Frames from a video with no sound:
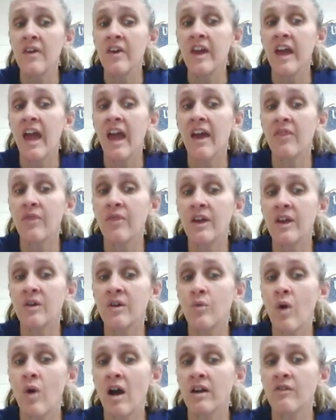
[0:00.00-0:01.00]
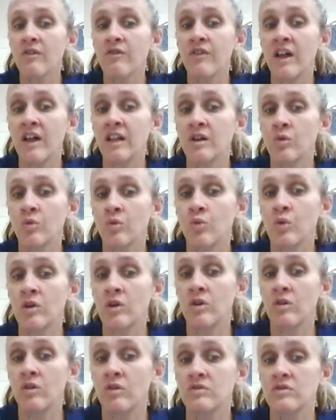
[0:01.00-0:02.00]
And then Rockefeller
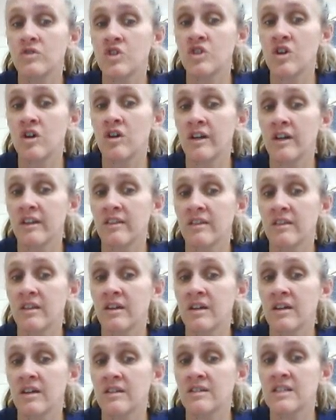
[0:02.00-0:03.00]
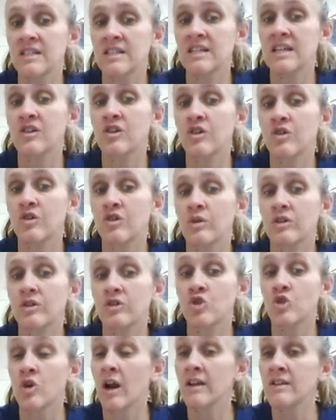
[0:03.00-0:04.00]
will start the Standard Oil
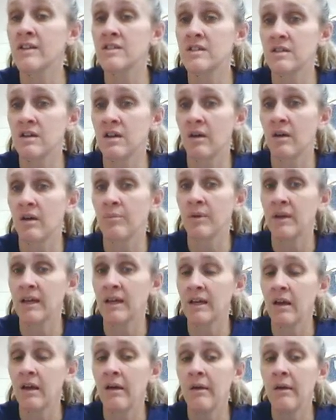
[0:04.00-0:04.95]
Trust Company.